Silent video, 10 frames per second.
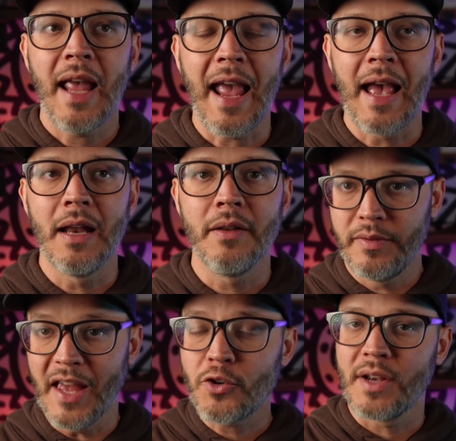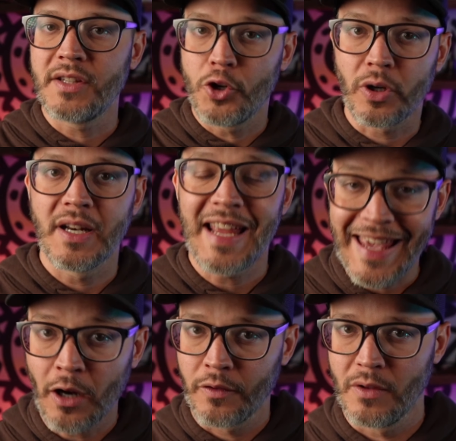and they trust that you're gonna
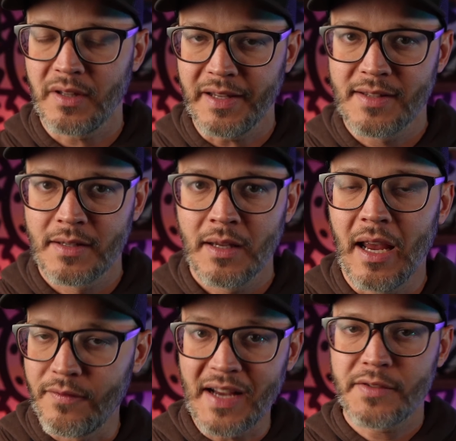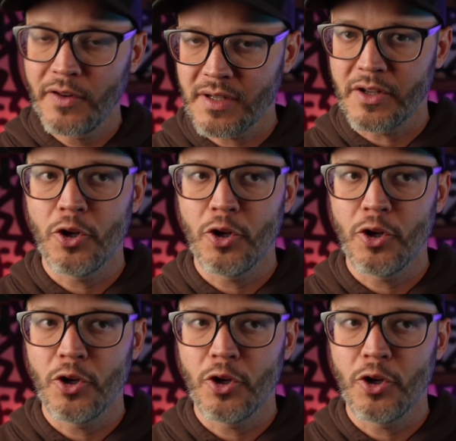take care of those leads and vice versa.